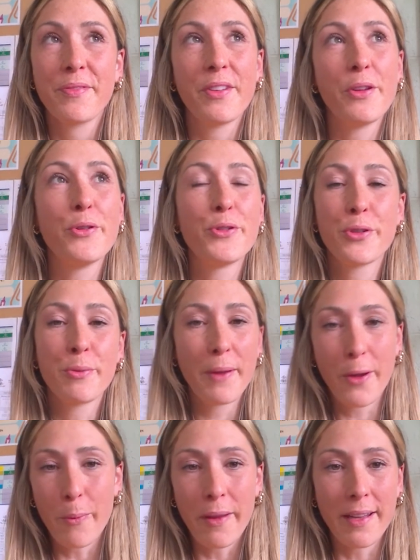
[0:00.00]
you shouldn't
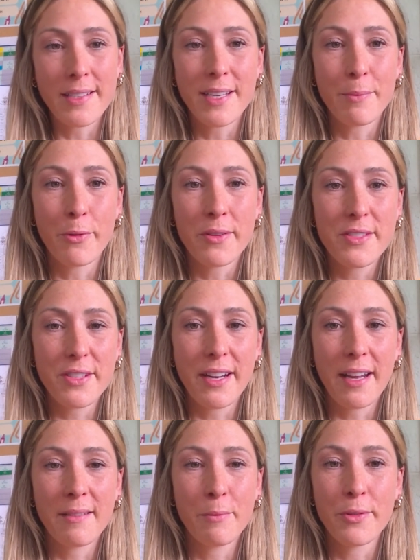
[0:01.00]
be coming into a
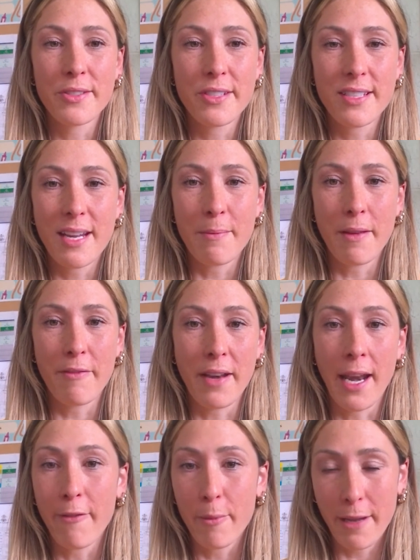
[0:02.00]
Munster team
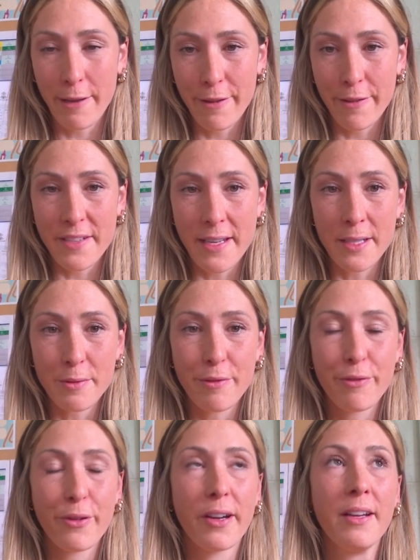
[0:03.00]
having never played 15s
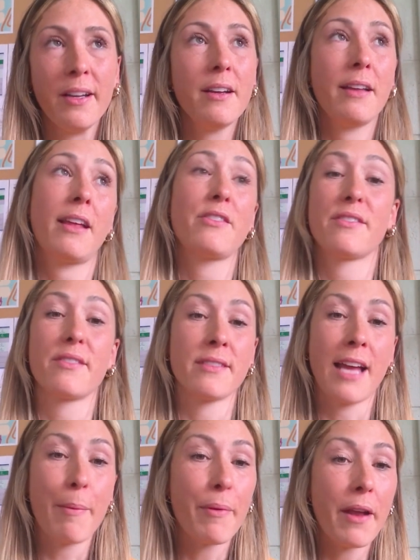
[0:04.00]
before. And that just
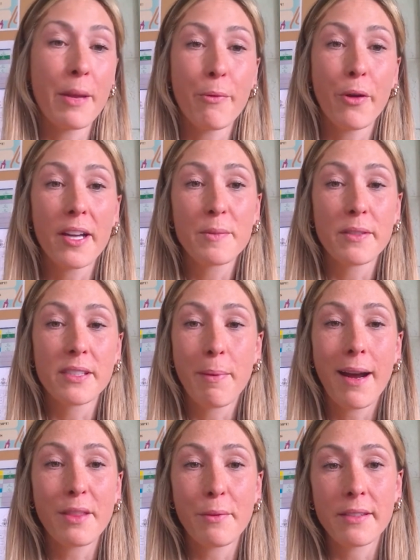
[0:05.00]
doesn't happen anymore. I suppose
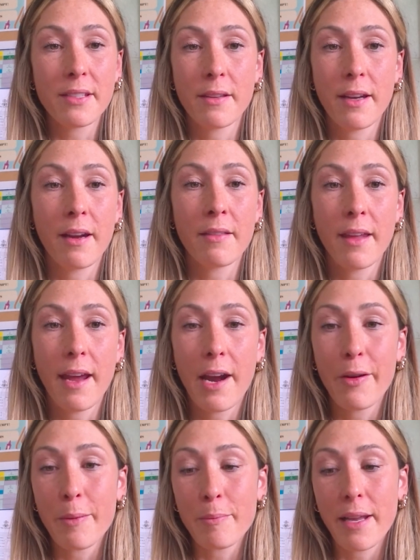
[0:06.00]
the pathways are there and they
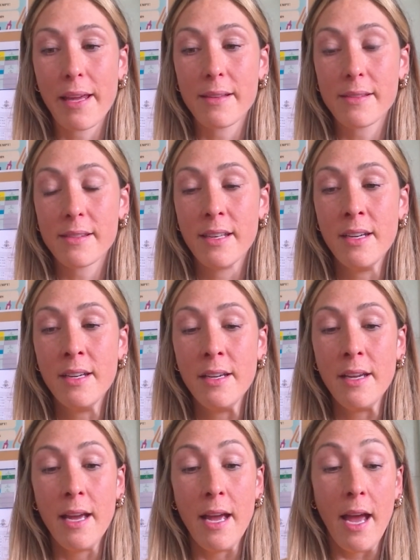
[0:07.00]
are in place.
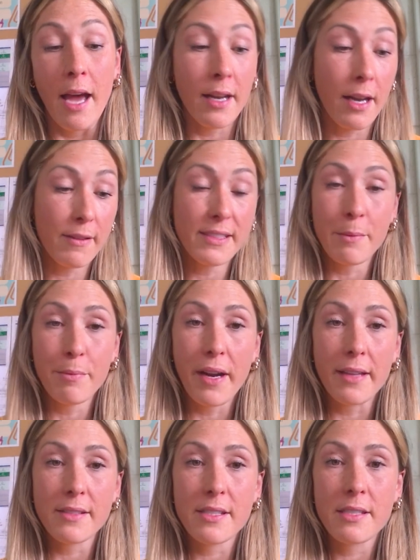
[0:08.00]
And I was
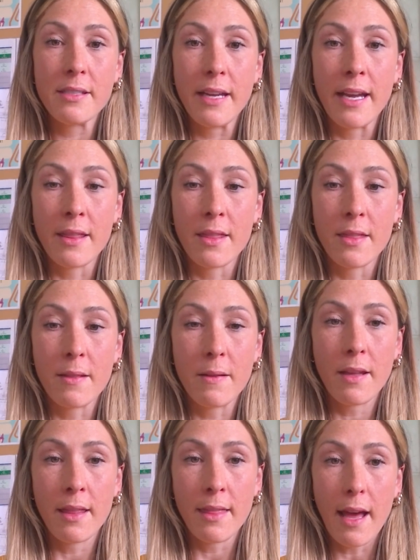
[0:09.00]
impressed
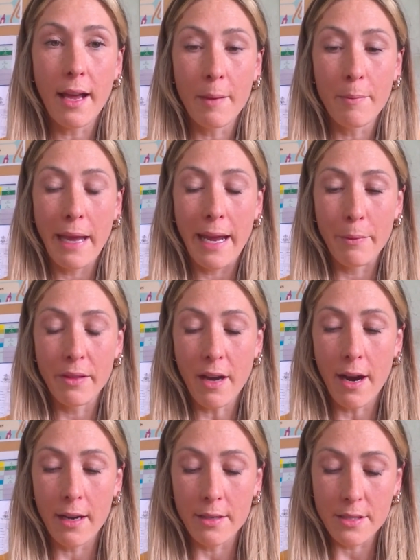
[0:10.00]
in that campaign
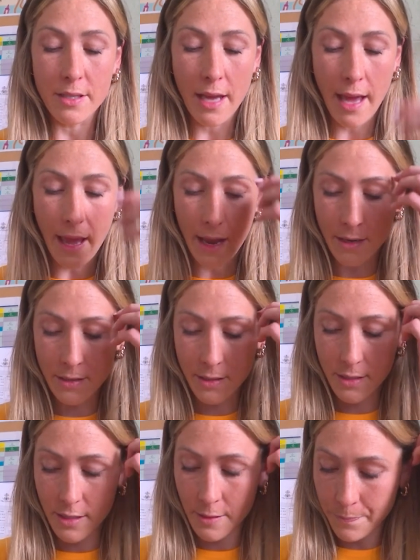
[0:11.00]
with Ireland. And